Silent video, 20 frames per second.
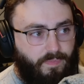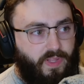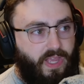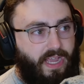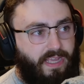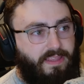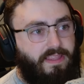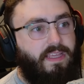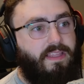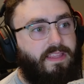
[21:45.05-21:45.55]

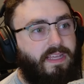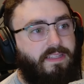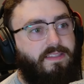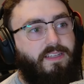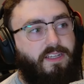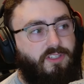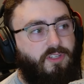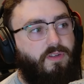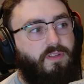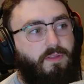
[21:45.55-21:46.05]
I think that
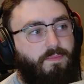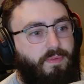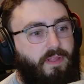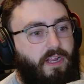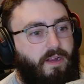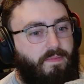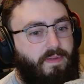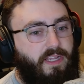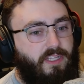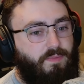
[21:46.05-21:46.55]
does hurt the
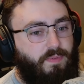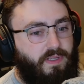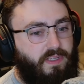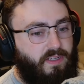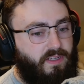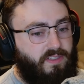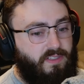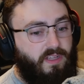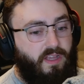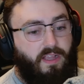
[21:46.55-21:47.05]
player base
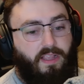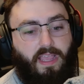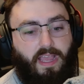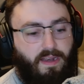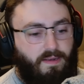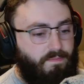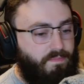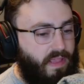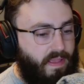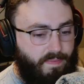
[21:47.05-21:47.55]
because,
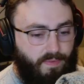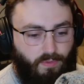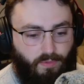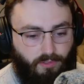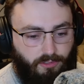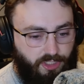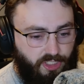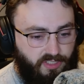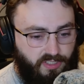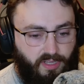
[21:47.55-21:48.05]
again, people
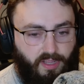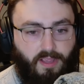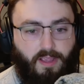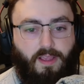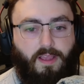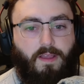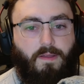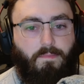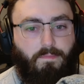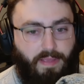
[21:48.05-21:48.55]
will just
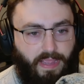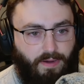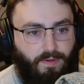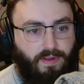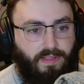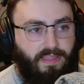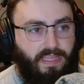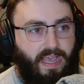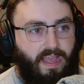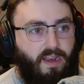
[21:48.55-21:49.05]

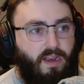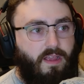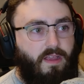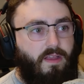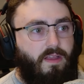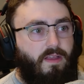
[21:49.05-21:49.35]
parrot that.